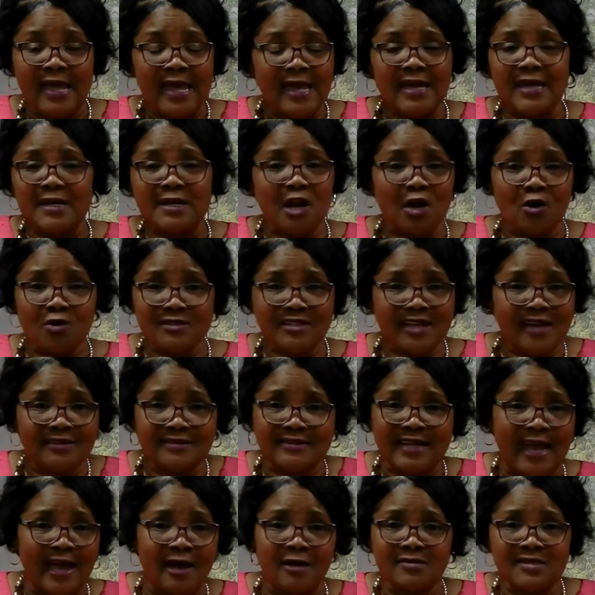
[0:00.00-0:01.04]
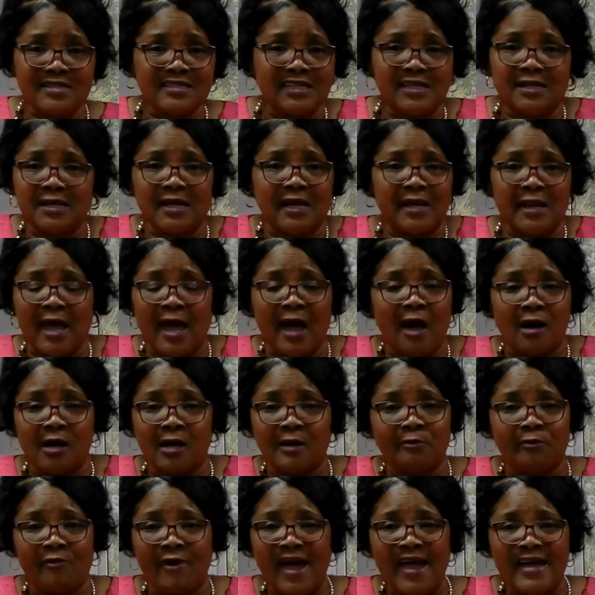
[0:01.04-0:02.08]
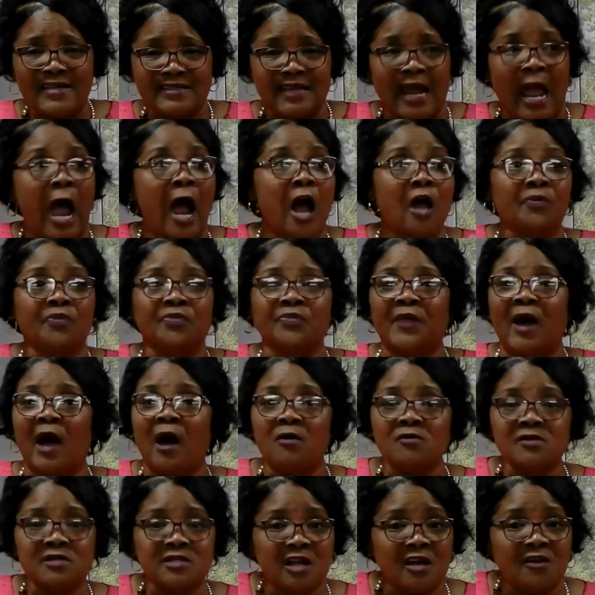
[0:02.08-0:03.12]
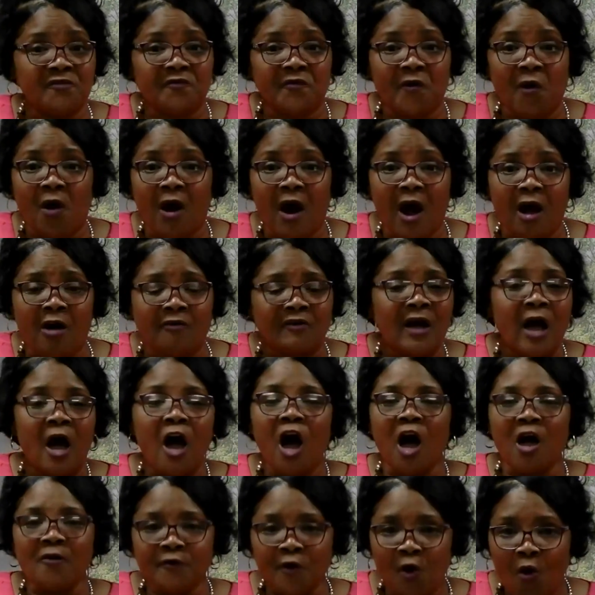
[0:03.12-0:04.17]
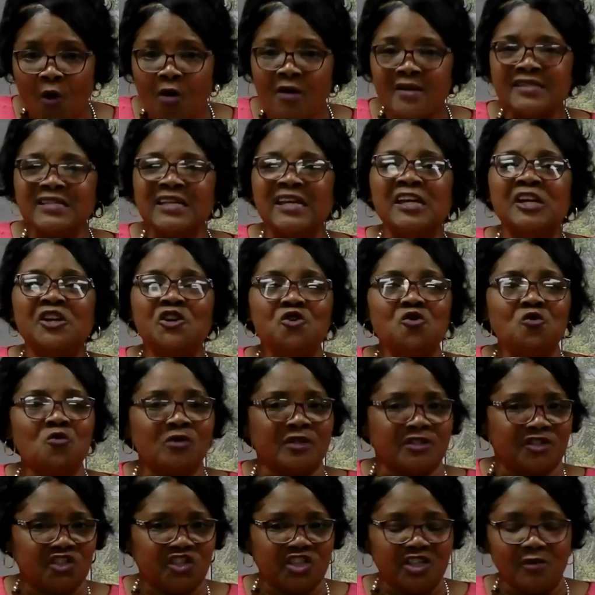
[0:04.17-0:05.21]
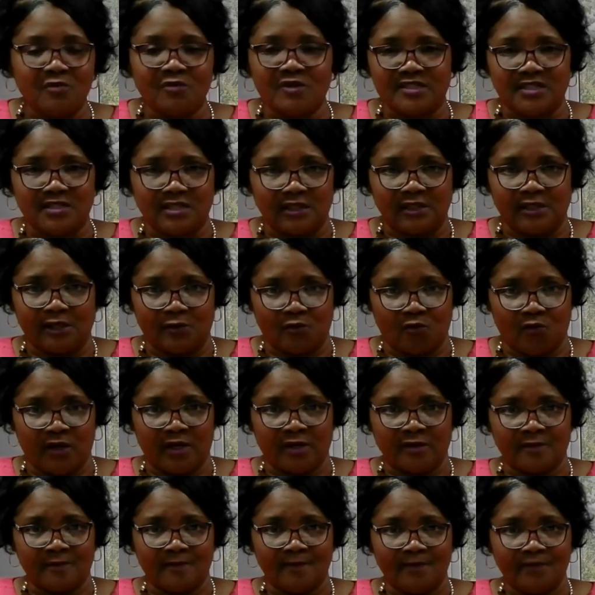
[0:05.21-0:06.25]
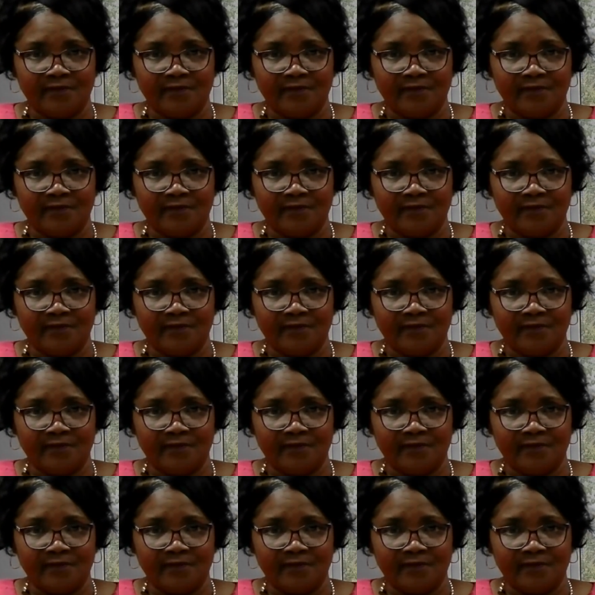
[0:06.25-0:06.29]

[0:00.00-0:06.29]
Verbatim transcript: He knows our down sitting and our uprising. Our thoughts are far off. Of course, He knew what she was dealing with.